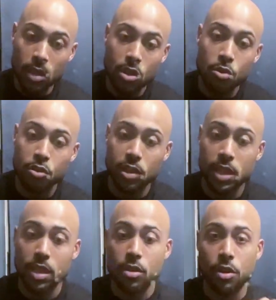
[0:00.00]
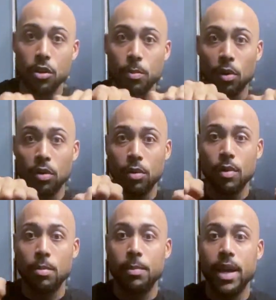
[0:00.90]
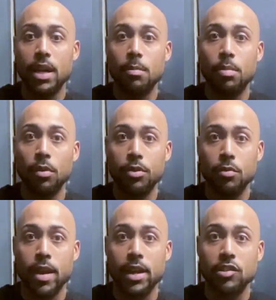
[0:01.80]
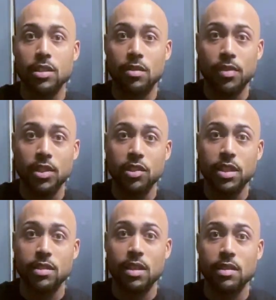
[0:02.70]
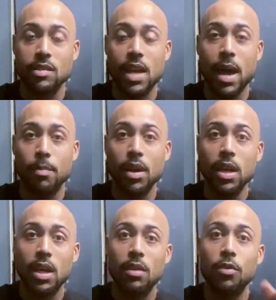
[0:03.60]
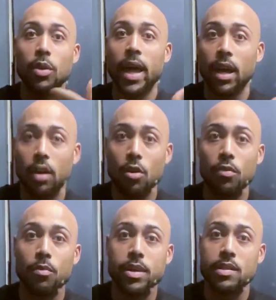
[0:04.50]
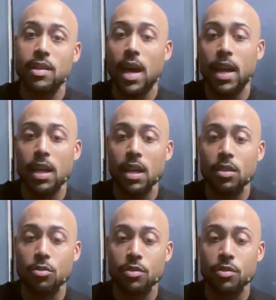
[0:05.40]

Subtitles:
usually, you're pulling a rubber band in both directions. Eventually it's going to snap. If you let go of one side and you